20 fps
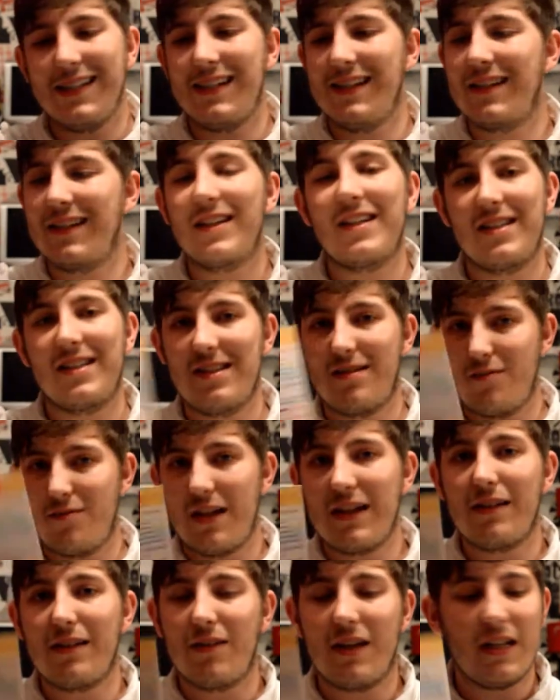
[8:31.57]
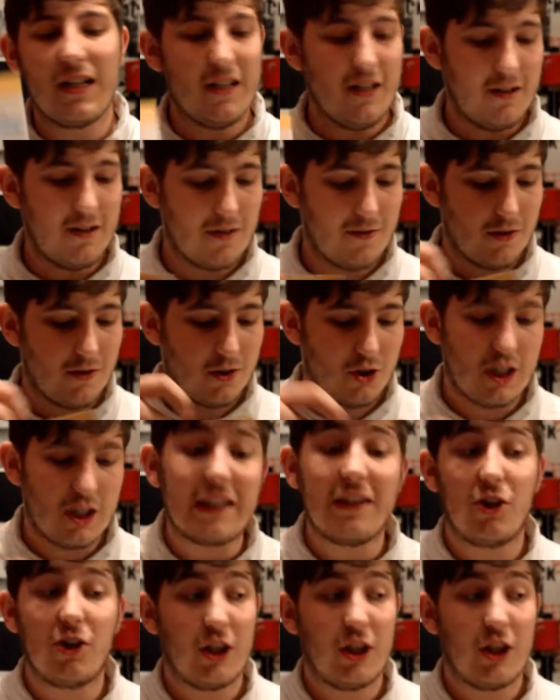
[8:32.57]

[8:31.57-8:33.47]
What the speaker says: This is really, really useful cheat